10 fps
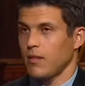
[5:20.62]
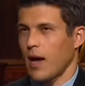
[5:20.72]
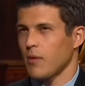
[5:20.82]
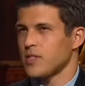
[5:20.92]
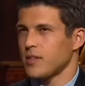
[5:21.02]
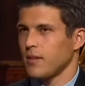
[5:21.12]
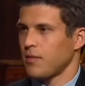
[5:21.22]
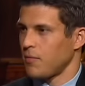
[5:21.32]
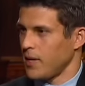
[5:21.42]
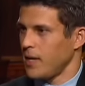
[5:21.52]
I would say
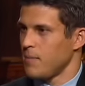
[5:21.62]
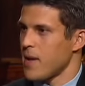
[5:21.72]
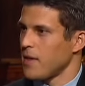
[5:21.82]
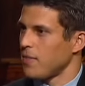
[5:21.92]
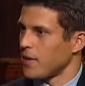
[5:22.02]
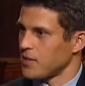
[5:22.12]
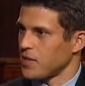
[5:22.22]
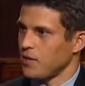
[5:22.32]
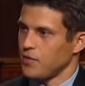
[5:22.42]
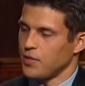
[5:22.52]
three main things
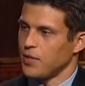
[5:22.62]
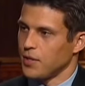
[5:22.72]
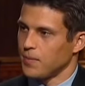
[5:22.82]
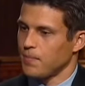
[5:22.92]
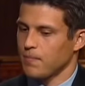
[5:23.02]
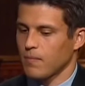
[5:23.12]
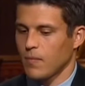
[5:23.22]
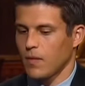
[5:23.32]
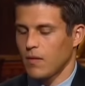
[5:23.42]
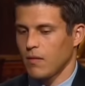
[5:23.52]
that you should do.
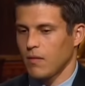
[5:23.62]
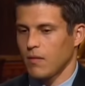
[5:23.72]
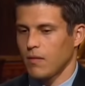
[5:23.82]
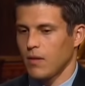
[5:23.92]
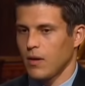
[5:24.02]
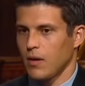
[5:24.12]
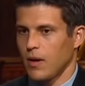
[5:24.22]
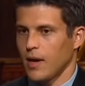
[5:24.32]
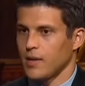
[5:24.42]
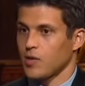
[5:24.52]

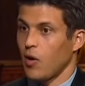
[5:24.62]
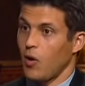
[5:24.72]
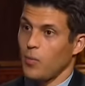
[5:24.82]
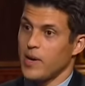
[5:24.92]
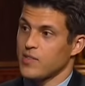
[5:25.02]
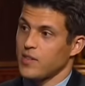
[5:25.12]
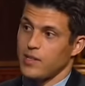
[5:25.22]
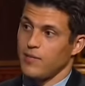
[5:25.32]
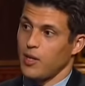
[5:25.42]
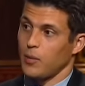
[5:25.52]
And it's all based
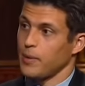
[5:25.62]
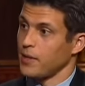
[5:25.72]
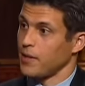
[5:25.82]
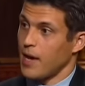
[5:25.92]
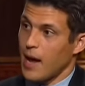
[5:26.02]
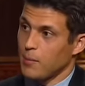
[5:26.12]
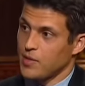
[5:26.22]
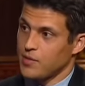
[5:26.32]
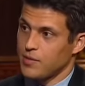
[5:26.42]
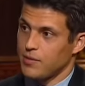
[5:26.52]
on developing good
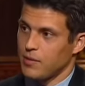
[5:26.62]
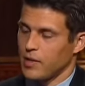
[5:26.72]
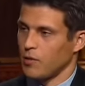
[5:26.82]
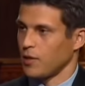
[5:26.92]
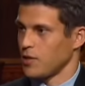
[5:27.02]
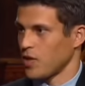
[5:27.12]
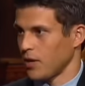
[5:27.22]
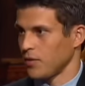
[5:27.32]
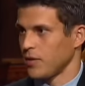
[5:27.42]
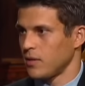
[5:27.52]
habits in early
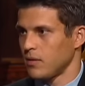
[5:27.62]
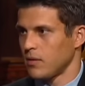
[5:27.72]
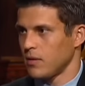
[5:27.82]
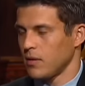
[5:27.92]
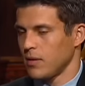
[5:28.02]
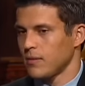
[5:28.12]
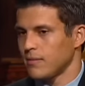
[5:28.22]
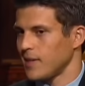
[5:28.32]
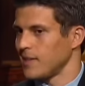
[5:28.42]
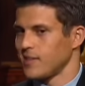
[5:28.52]
childhood.
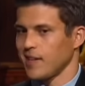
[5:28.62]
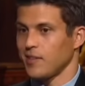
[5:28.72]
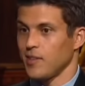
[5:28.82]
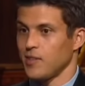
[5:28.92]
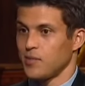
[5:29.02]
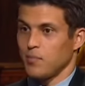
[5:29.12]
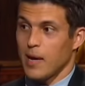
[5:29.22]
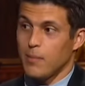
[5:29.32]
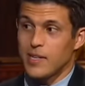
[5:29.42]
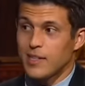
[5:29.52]
Kids get these
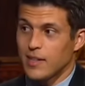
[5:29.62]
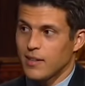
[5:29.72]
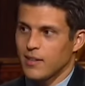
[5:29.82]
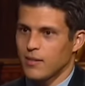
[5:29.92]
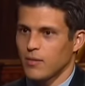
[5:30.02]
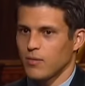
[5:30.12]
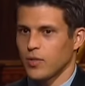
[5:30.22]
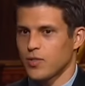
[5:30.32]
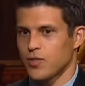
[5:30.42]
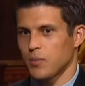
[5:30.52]
baby teeth,
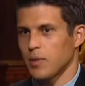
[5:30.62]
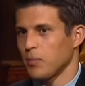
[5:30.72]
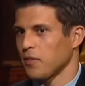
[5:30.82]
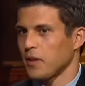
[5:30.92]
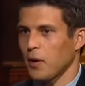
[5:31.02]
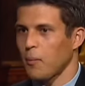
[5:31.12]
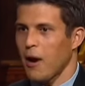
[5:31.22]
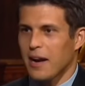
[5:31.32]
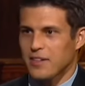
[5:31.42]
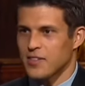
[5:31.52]
which some people think are
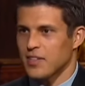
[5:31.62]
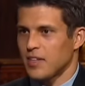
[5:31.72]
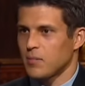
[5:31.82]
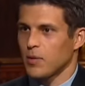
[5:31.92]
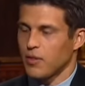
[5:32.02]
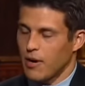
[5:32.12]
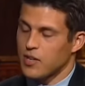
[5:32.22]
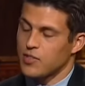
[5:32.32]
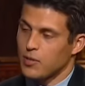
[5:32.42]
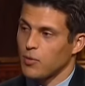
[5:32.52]
practice teeth, but they're
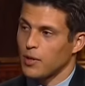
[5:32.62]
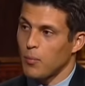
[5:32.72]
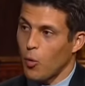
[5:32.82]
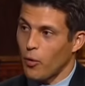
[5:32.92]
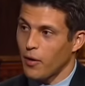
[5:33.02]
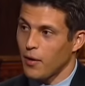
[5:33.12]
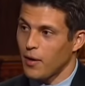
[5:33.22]
actually really important.